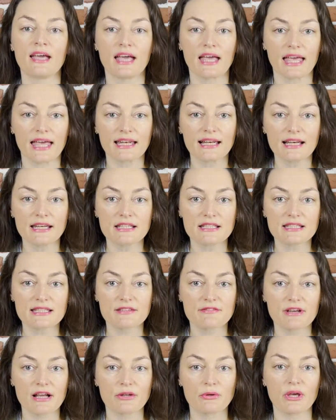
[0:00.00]
Analysts
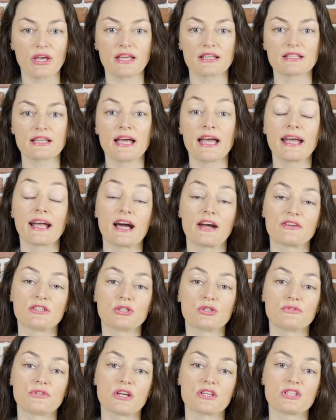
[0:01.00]
evaluate current
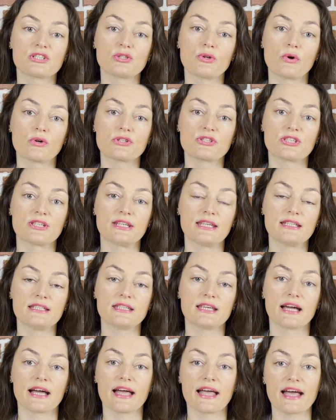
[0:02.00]
urea stocks in
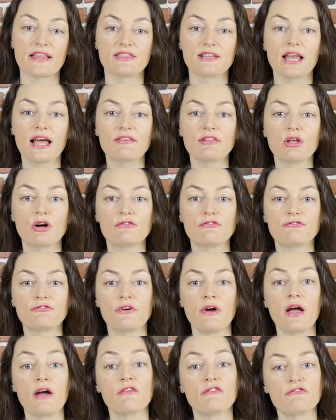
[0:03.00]
India at the level of
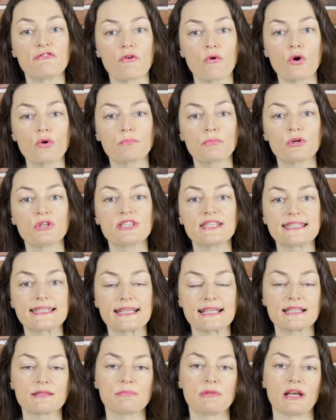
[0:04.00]

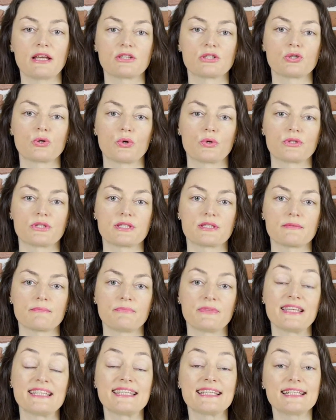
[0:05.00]
4.6 million tons,
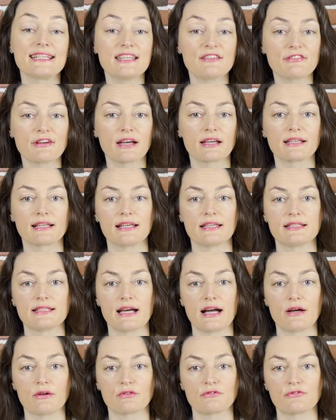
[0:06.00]
significantly
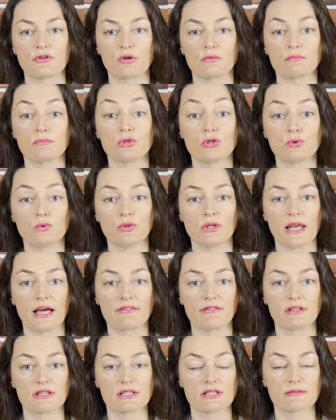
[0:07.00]
down from June
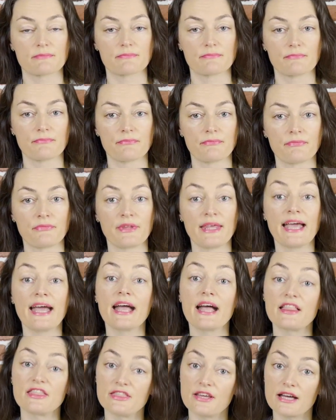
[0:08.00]
levels.
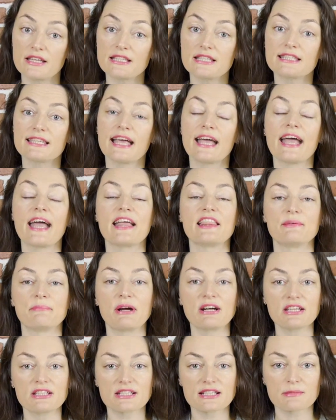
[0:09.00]
Thus, the
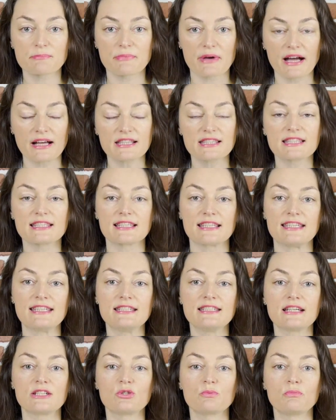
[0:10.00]
market expects
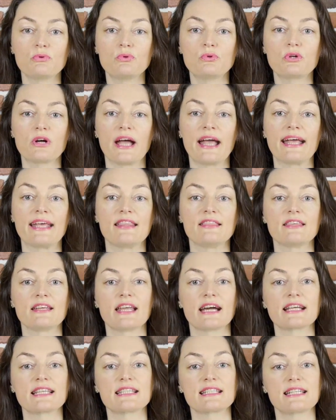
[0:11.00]
India to book in the
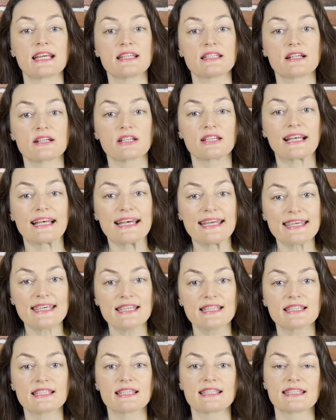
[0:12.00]
next tender at
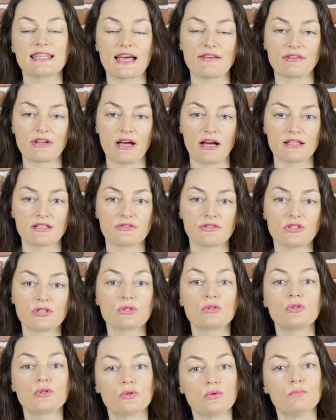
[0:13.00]
least
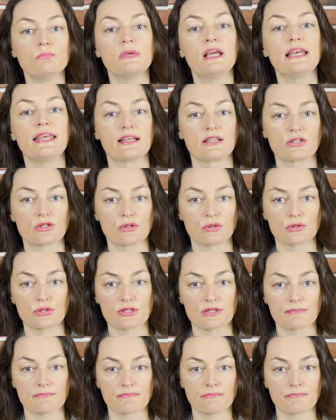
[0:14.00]
702 million tons.